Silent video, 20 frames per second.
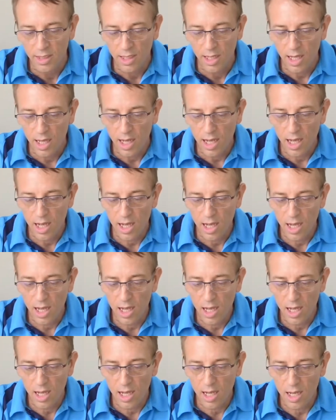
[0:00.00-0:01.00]

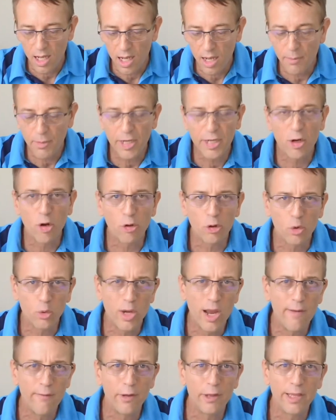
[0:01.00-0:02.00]
I'm going to go
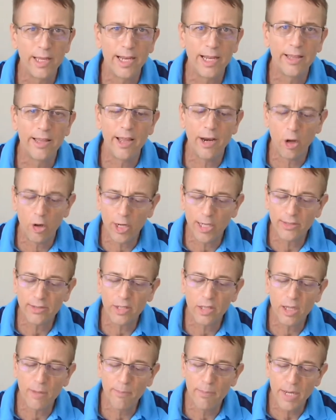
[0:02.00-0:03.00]
through everything and then I'll get
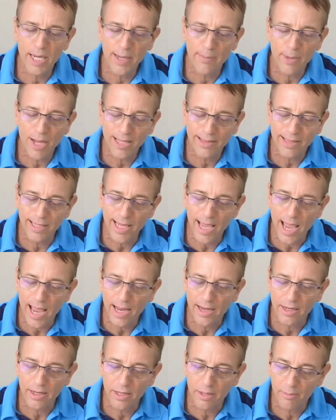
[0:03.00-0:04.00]
to the beam at the
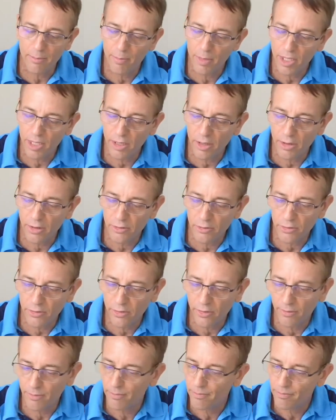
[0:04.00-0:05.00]
end,
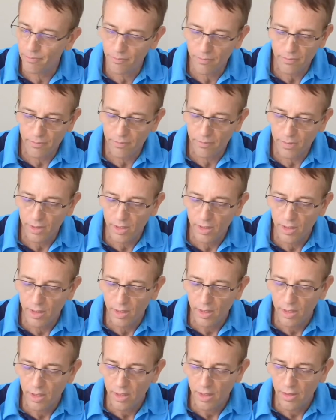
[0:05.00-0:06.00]
because
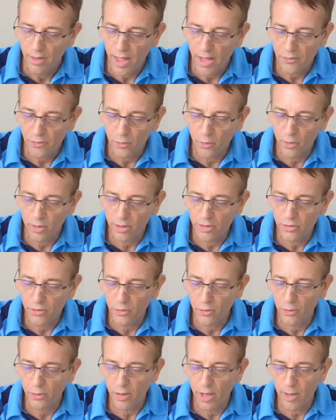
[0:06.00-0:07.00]
that's really
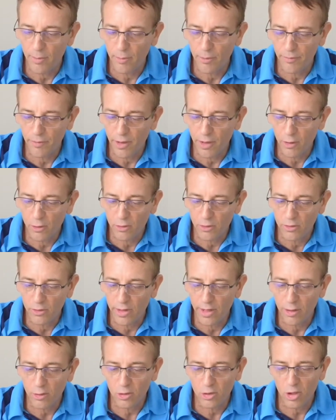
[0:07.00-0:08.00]
screwed up if they
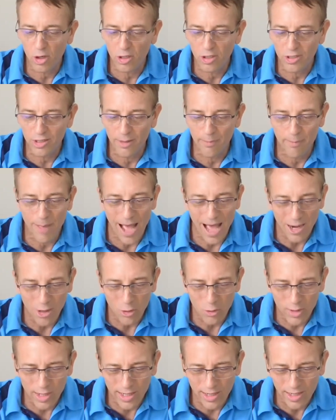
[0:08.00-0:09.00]
don't charge the
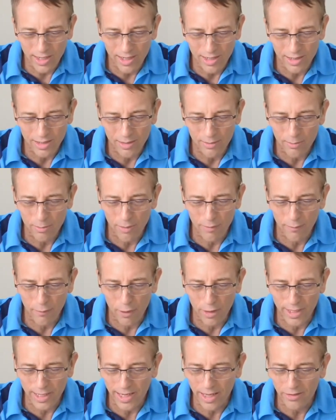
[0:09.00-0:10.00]
battery
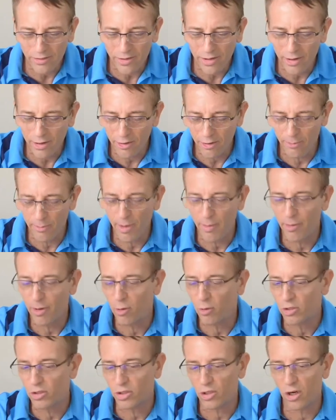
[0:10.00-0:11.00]
before it gets here. Or maybe it
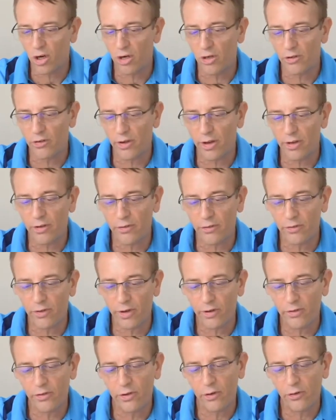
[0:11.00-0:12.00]
was charged like
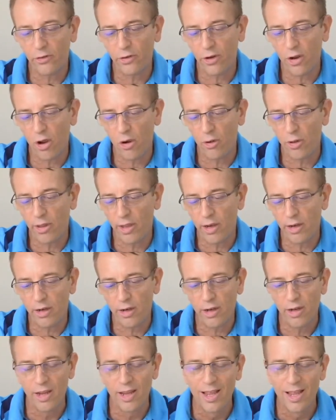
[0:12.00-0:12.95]
6 years ago, and then,